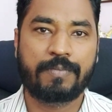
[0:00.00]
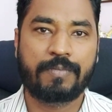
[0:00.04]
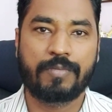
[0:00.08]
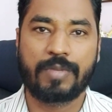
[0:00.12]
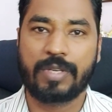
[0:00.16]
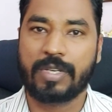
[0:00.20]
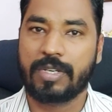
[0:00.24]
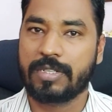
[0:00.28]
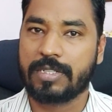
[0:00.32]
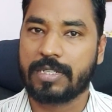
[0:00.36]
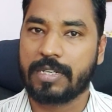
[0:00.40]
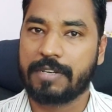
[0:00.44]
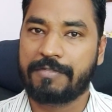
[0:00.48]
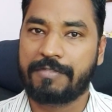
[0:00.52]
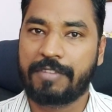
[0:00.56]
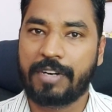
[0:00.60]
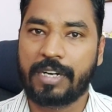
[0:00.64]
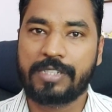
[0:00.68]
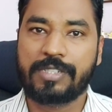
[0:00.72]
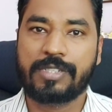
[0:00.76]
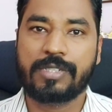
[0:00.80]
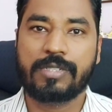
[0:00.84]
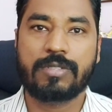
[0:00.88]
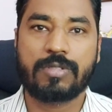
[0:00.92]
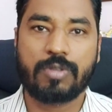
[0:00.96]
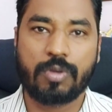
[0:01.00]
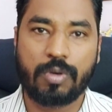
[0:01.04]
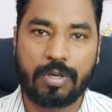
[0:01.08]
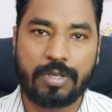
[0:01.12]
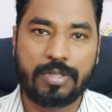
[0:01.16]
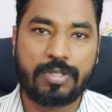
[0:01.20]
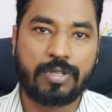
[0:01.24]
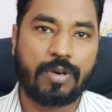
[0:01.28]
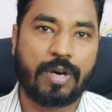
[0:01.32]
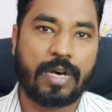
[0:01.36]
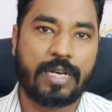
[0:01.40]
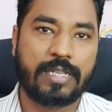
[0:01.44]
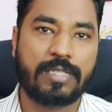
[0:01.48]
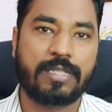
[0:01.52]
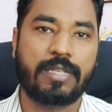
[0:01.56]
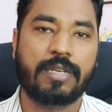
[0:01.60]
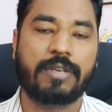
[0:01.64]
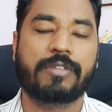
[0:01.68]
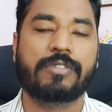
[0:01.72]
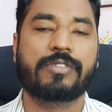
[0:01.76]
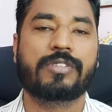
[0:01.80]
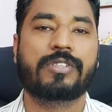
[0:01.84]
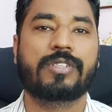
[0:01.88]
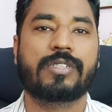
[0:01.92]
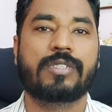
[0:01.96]
Because a freshers also ask the
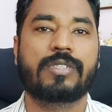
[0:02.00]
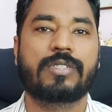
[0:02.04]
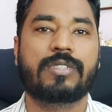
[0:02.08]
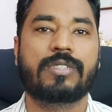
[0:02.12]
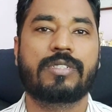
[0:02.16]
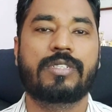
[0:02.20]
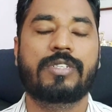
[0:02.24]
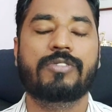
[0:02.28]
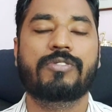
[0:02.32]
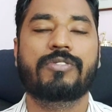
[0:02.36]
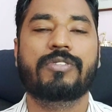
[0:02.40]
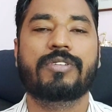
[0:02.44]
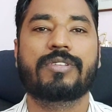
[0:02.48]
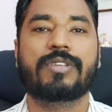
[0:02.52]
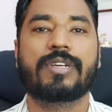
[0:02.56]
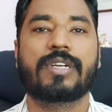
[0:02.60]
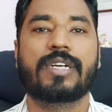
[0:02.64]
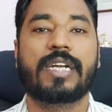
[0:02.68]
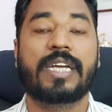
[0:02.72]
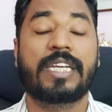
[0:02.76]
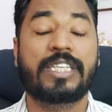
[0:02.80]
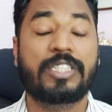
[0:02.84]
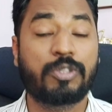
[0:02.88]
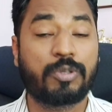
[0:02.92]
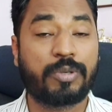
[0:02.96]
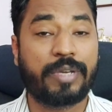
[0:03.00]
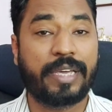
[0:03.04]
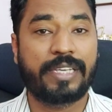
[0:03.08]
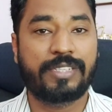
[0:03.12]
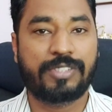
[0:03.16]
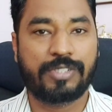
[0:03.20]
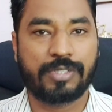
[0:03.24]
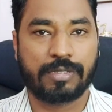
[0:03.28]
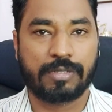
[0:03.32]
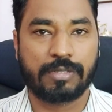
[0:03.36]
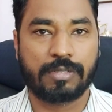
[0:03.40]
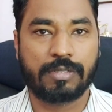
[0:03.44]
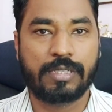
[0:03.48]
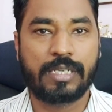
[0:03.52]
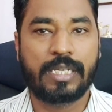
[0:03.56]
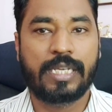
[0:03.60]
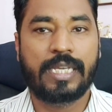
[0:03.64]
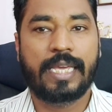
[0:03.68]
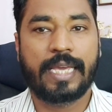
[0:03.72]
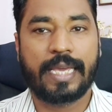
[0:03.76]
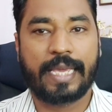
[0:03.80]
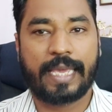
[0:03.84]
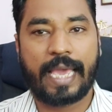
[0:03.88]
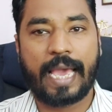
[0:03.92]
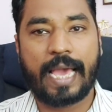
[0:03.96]
questions during their education,
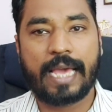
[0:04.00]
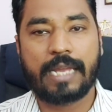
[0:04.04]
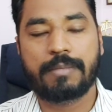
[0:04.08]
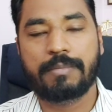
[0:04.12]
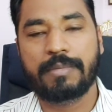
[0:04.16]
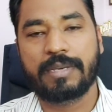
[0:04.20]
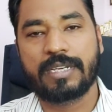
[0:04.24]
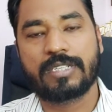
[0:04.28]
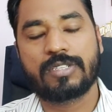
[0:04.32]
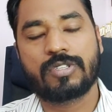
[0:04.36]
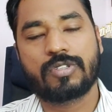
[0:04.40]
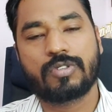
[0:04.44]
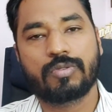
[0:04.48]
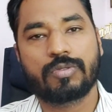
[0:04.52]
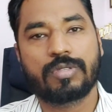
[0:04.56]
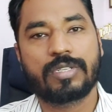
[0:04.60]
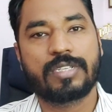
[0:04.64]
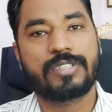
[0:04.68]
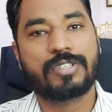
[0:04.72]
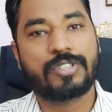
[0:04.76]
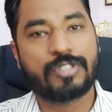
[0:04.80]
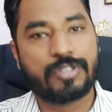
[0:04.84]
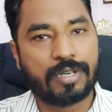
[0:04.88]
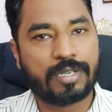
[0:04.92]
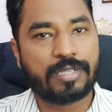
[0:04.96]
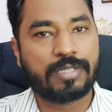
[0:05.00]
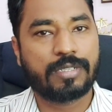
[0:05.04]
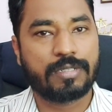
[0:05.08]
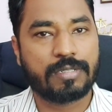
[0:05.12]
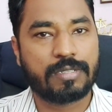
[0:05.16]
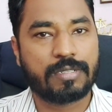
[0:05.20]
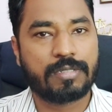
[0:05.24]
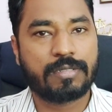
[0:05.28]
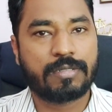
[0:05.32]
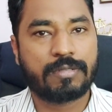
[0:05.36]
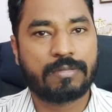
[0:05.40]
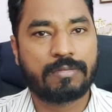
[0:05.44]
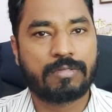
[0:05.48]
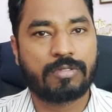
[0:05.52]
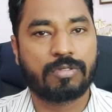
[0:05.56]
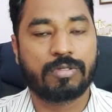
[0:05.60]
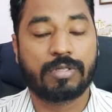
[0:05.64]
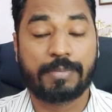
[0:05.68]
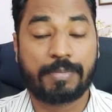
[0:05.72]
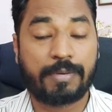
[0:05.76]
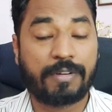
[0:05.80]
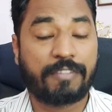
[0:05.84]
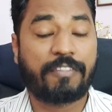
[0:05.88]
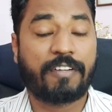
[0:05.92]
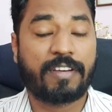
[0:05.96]
academics, to the instructors, to the
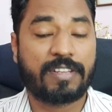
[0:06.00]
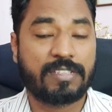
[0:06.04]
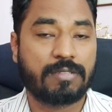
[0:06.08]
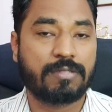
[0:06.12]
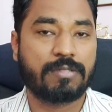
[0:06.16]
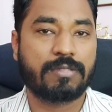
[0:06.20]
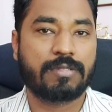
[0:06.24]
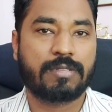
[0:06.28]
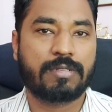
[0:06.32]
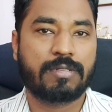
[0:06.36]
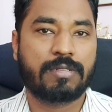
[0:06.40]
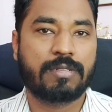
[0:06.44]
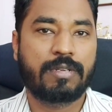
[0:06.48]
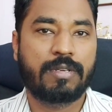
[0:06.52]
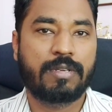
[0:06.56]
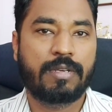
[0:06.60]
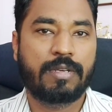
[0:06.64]
professors.